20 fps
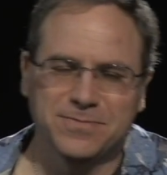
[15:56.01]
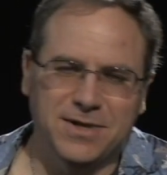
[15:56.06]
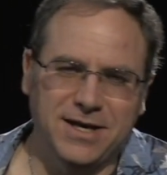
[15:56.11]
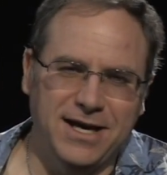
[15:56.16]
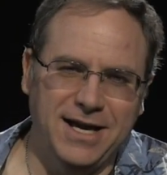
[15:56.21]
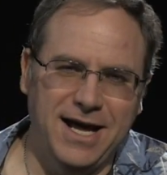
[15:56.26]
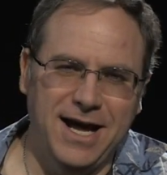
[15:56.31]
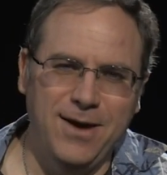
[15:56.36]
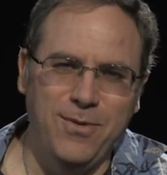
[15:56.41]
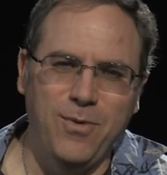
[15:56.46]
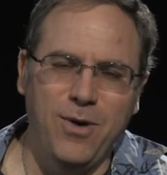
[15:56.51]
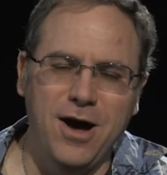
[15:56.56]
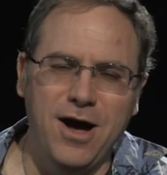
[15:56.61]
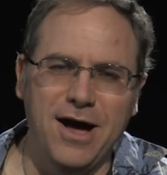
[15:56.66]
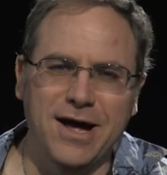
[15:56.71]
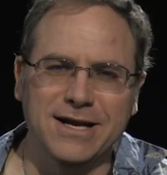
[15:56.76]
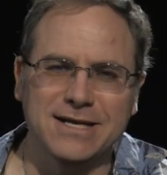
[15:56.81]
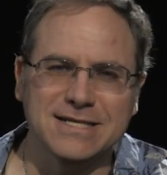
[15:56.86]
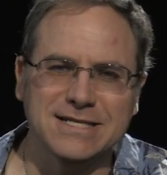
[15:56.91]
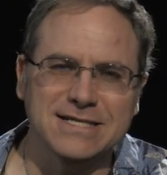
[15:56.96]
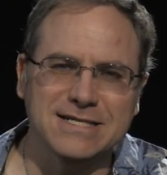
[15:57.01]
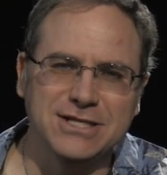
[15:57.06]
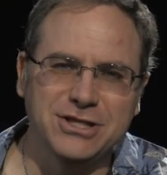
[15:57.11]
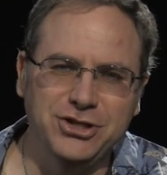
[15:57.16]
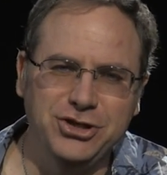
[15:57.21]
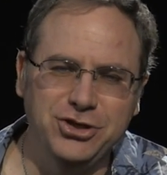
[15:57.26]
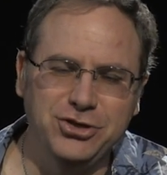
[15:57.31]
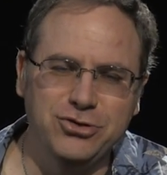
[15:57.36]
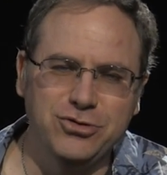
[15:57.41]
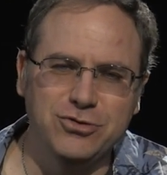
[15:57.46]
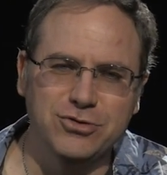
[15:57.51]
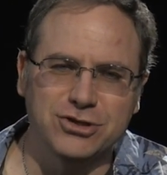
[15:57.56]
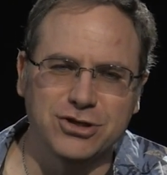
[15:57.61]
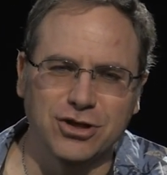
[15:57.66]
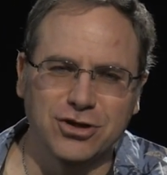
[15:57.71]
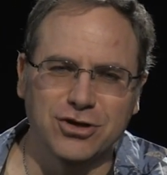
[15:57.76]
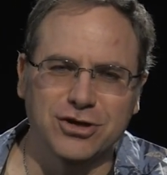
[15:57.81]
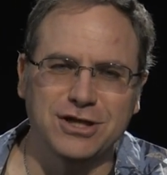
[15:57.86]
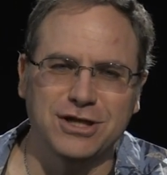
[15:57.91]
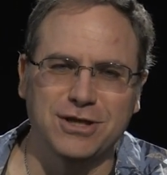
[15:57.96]
And I want you to
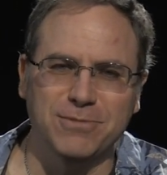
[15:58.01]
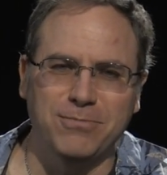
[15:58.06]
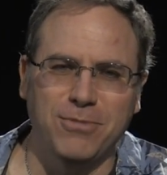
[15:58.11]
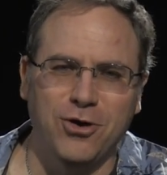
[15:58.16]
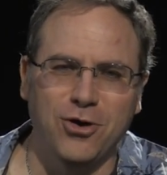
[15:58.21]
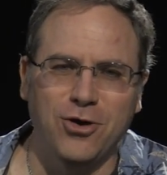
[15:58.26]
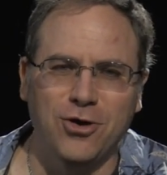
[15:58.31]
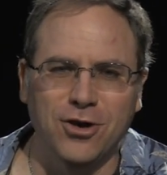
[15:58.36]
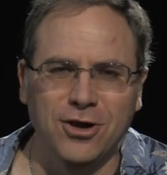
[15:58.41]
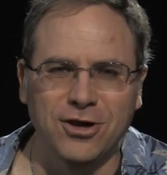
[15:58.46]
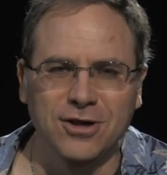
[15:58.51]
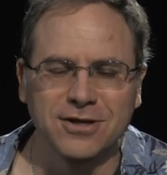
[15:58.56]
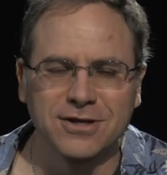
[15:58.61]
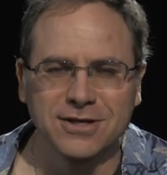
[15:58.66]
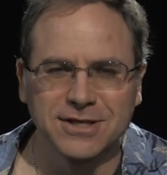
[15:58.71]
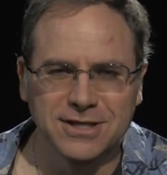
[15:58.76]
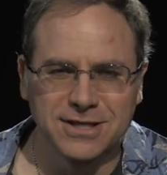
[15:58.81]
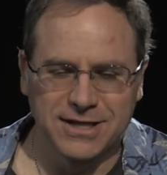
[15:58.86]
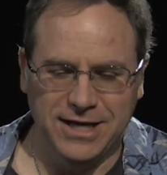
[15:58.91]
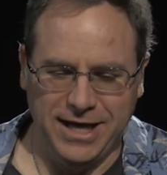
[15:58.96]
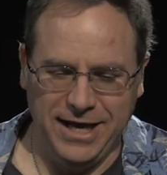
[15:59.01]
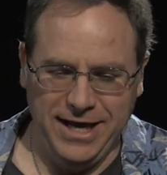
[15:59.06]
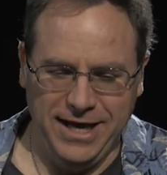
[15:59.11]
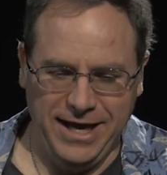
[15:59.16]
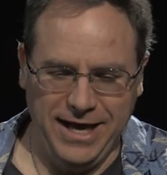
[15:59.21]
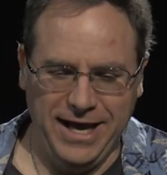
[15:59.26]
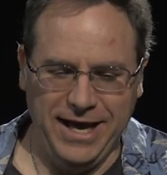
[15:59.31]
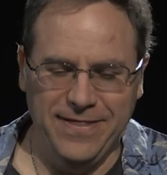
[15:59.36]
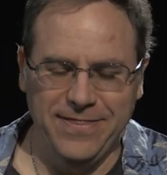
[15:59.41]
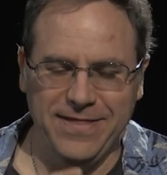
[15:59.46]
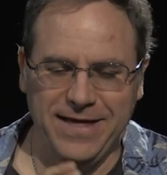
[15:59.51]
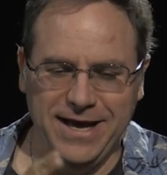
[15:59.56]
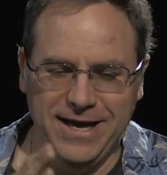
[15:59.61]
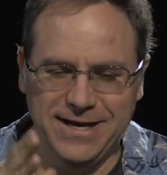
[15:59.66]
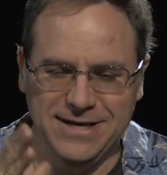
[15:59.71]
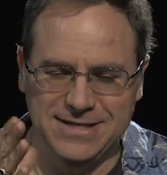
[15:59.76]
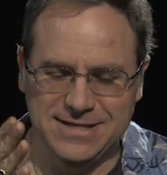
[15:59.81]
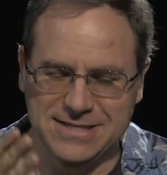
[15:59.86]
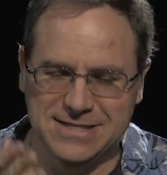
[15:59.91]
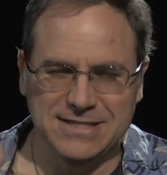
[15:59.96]
look at the mole and
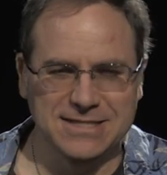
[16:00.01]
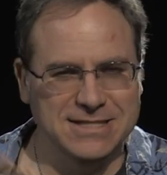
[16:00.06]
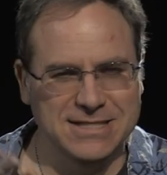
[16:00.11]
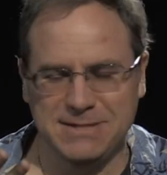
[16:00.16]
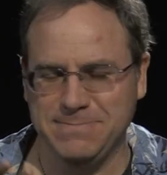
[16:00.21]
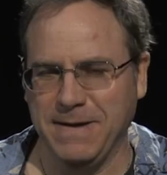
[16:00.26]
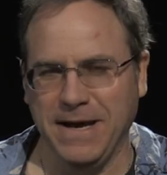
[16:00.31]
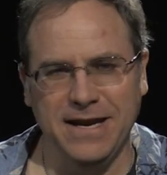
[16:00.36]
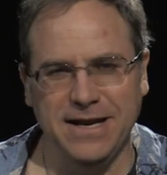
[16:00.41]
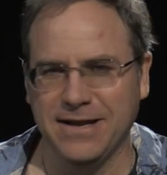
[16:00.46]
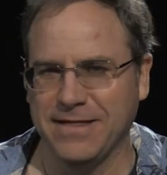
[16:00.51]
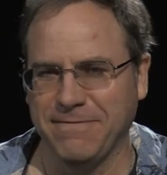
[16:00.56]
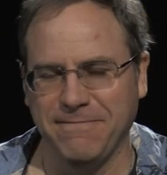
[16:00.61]
then spend